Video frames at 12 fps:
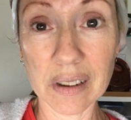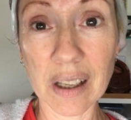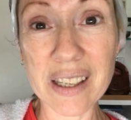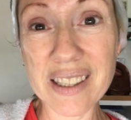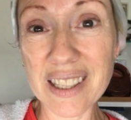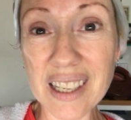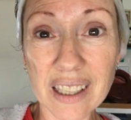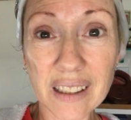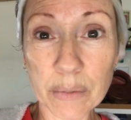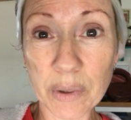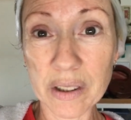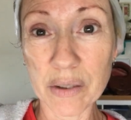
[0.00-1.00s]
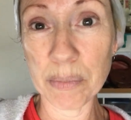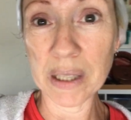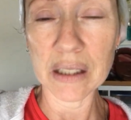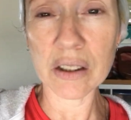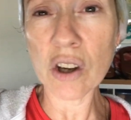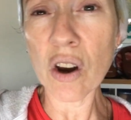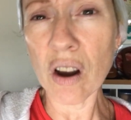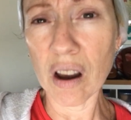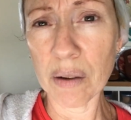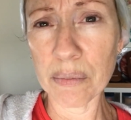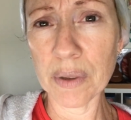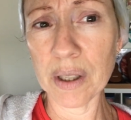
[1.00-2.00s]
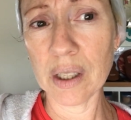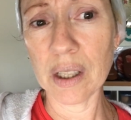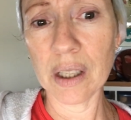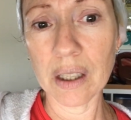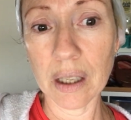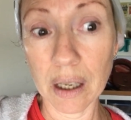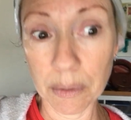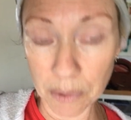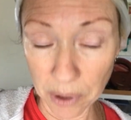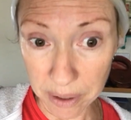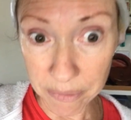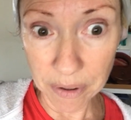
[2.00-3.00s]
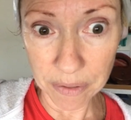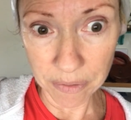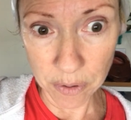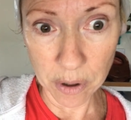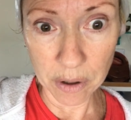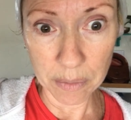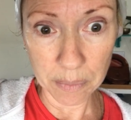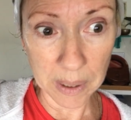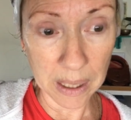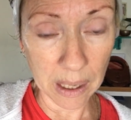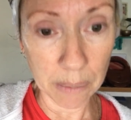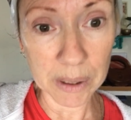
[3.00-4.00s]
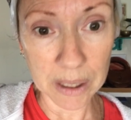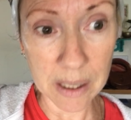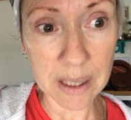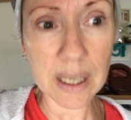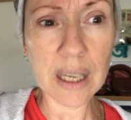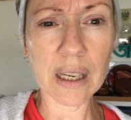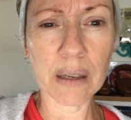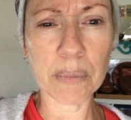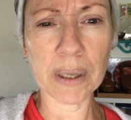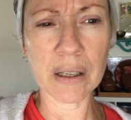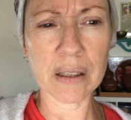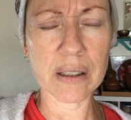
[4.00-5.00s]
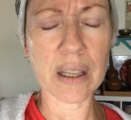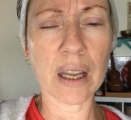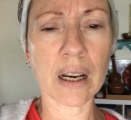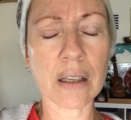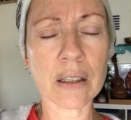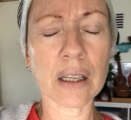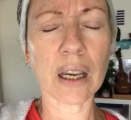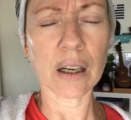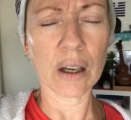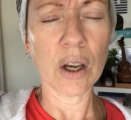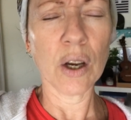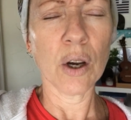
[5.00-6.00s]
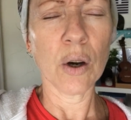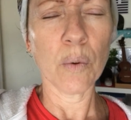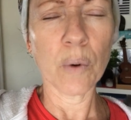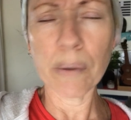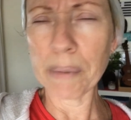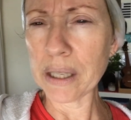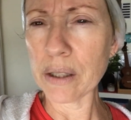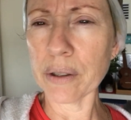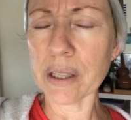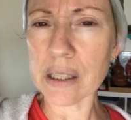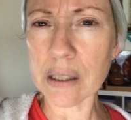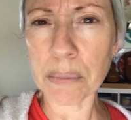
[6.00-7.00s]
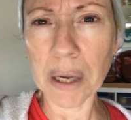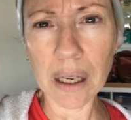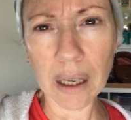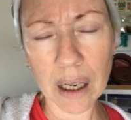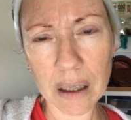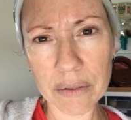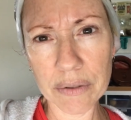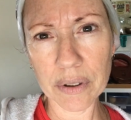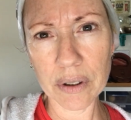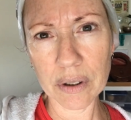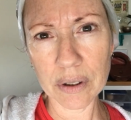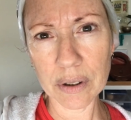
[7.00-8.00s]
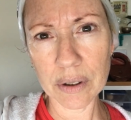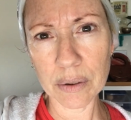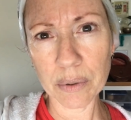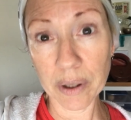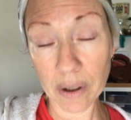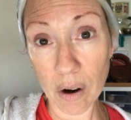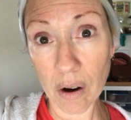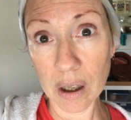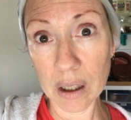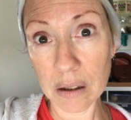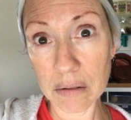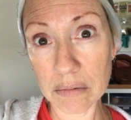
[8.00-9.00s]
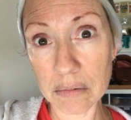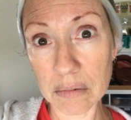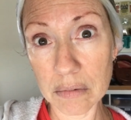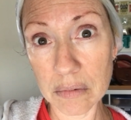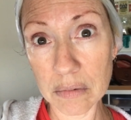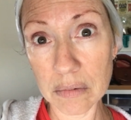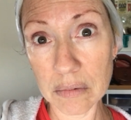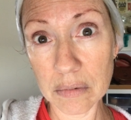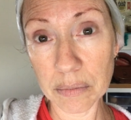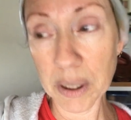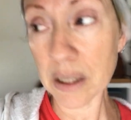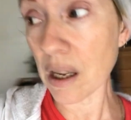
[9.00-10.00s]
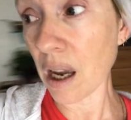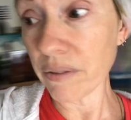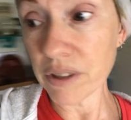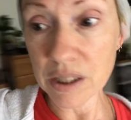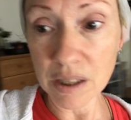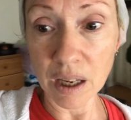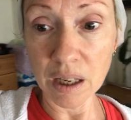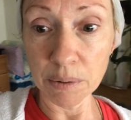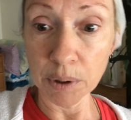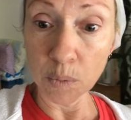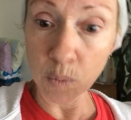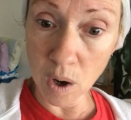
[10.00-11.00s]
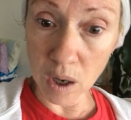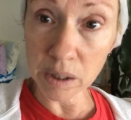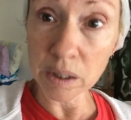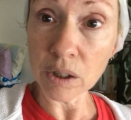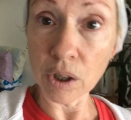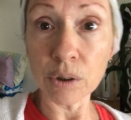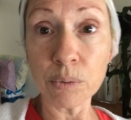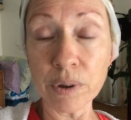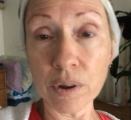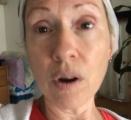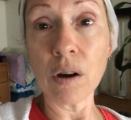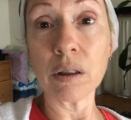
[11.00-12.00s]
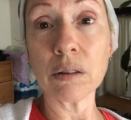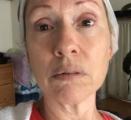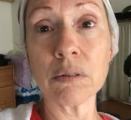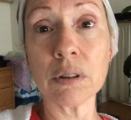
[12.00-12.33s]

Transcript: I see it with me and Dom. And I'm grateful for being able to see it because then it's like, where am I doing this in my life with God? Because I've decided I'm going to walk in the garden with God.